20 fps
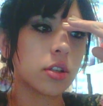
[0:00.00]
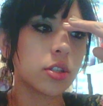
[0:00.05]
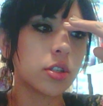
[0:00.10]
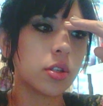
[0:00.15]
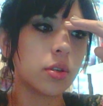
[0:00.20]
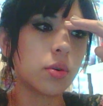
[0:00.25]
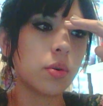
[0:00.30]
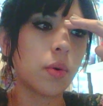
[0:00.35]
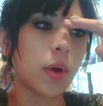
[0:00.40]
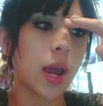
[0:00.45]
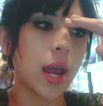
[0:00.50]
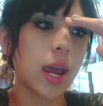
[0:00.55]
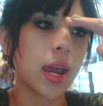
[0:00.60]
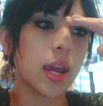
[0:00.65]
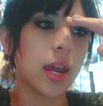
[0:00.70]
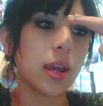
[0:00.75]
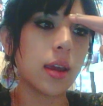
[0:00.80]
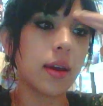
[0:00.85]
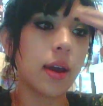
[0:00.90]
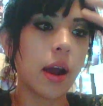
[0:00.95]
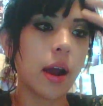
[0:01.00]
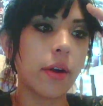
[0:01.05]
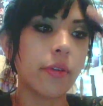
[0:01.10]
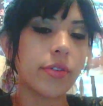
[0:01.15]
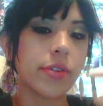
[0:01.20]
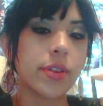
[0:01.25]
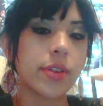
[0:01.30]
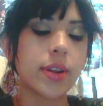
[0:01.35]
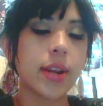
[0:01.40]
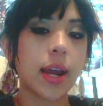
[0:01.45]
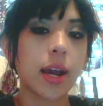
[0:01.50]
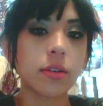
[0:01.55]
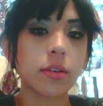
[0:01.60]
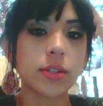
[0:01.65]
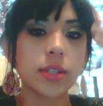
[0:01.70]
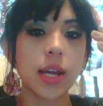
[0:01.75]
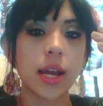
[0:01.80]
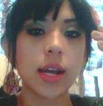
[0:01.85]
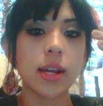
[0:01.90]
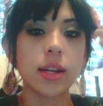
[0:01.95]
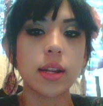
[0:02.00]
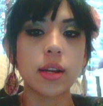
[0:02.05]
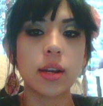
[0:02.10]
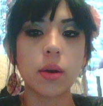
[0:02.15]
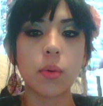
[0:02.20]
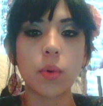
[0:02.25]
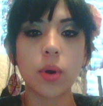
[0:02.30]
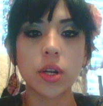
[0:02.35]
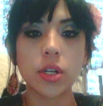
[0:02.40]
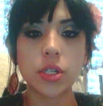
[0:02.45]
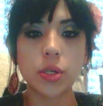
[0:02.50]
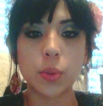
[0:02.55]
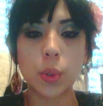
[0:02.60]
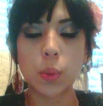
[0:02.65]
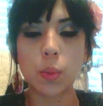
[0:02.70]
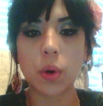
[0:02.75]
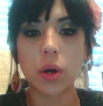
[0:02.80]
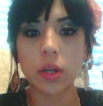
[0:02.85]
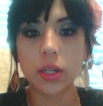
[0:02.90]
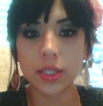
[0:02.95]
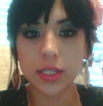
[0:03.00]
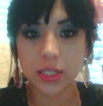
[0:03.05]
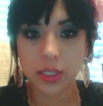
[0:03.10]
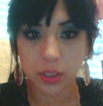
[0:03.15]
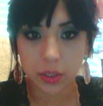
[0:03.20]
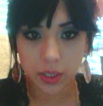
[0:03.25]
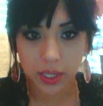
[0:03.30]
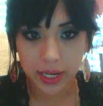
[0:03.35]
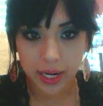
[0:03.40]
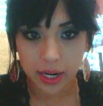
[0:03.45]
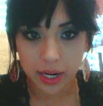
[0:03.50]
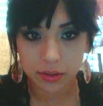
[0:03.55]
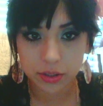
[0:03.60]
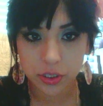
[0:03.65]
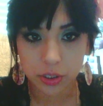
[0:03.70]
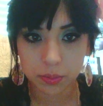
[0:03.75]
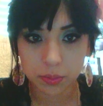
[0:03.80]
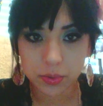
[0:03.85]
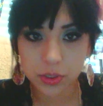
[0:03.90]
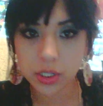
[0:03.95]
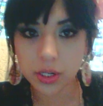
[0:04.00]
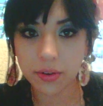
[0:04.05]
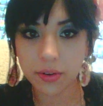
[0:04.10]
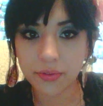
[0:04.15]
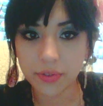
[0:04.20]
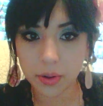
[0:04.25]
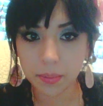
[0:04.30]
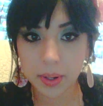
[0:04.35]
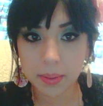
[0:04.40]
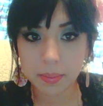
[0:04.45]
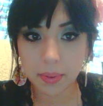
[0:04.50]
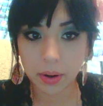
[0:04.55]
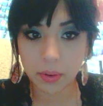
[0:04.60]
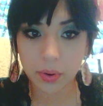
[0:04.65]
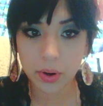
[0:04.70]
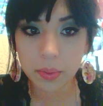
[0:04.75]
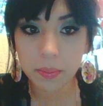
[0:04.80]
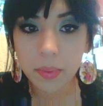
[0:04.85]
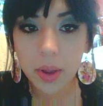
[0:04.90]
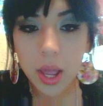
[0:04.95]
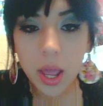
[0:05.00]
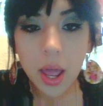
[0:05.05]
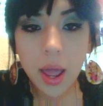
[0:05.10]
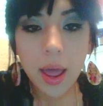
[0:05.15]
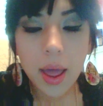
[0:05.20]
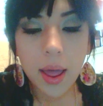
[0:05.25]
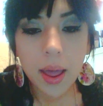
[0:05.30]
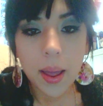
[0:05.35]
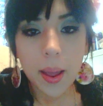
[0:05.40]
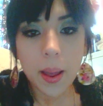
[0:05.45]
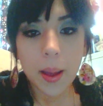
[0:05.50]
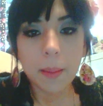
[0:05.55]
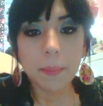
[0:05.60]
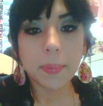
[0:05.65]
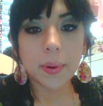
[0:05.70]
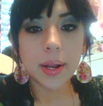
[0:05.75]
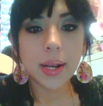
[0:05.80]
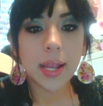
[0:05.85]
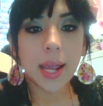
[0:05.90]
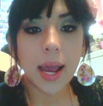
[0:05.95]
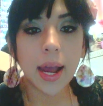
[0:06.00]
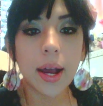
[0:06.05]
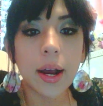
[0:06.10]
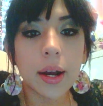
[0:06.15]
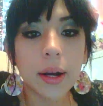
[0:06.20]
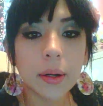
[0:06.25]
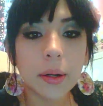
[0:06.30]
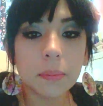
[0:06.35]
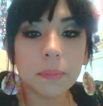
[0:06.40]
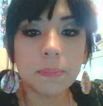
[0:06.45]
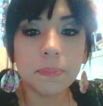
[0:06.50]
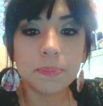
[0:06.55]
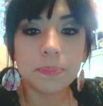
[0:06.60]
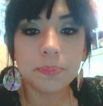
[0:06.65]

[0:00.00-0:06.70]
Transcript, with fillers: do a outfit of the day outside, and I want to do one while it's still light out, so I'm just going to film it in my room. But yeah, um,